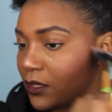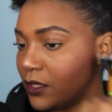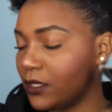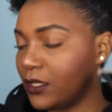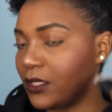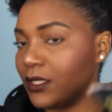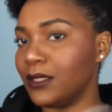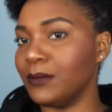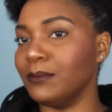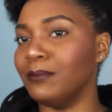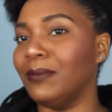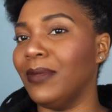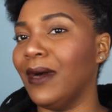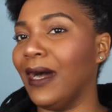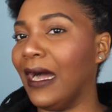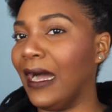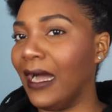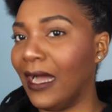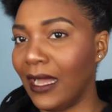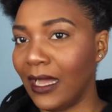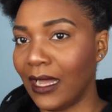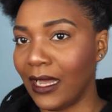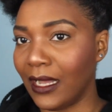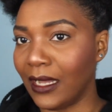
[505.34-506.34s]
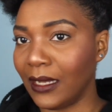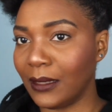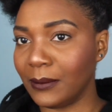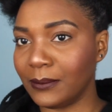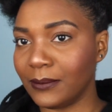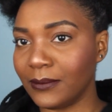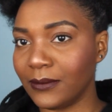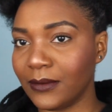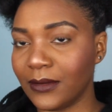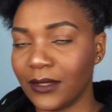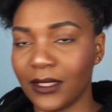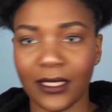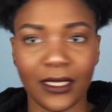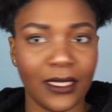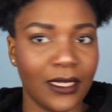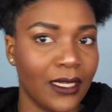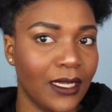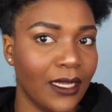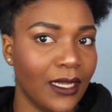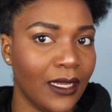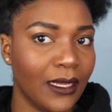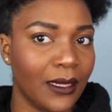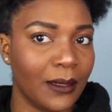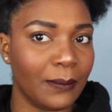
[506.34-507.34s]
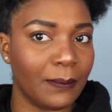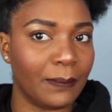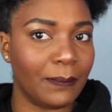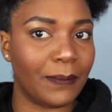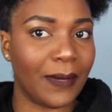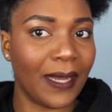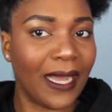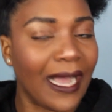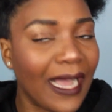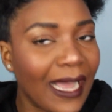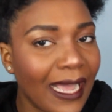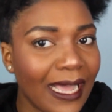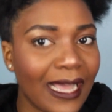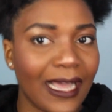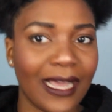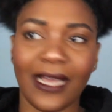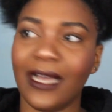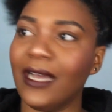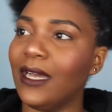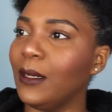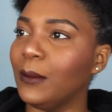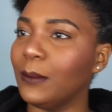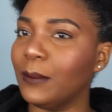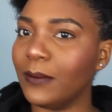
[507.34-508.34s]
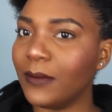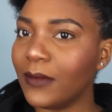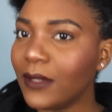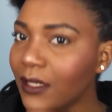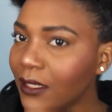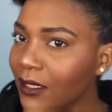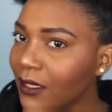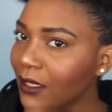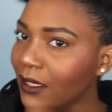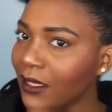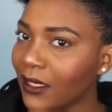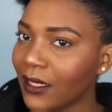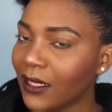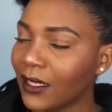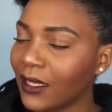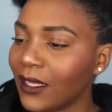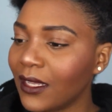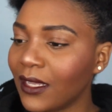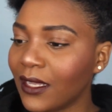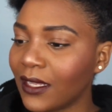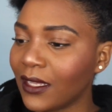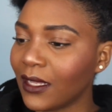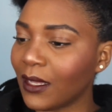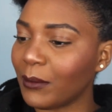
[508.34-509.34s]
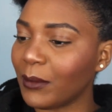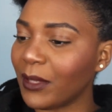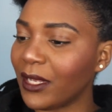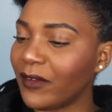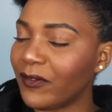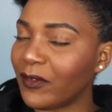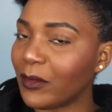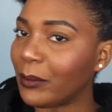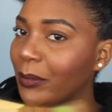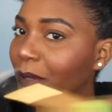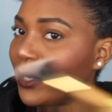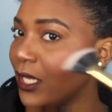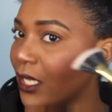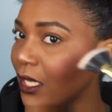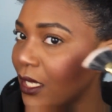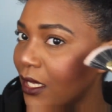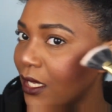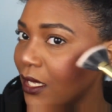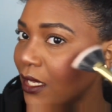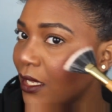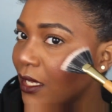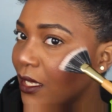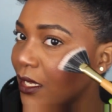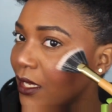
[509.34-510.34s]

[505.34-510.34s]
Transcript: Just bomb. Bomb. I might even put